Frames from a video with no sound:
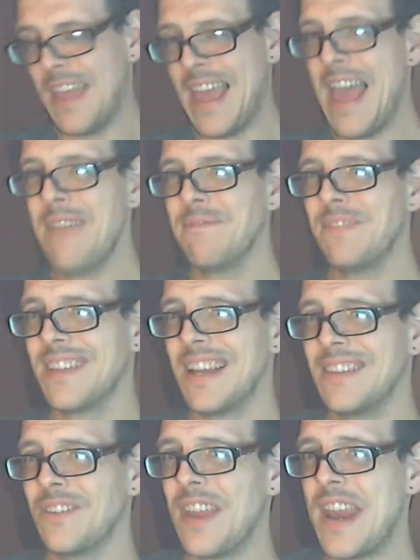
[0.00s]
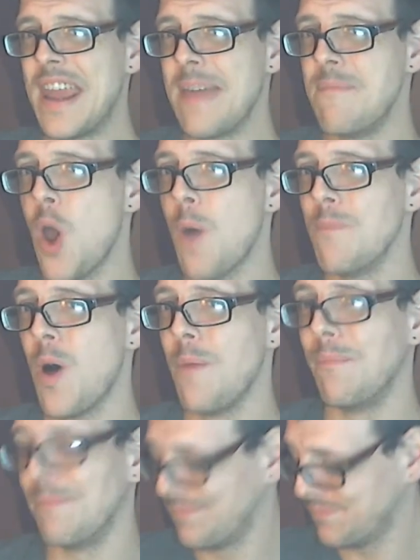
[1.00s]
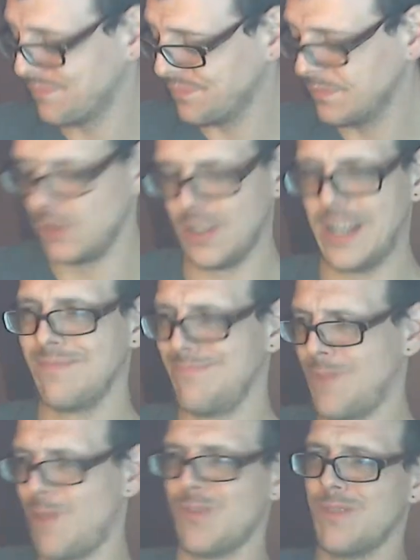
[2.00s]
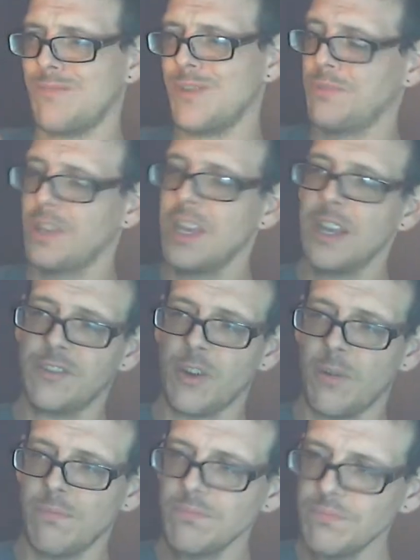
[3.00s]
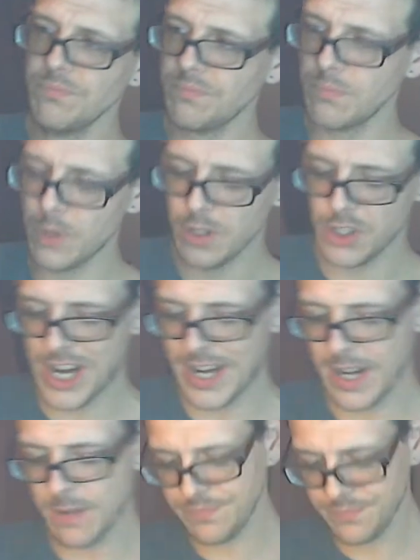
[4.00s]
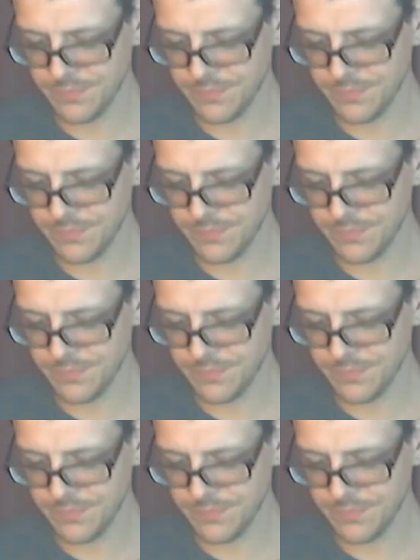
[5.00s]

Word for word: Emphasize on the name, nom nom. Like nom nom noms. So, we're going to check it out.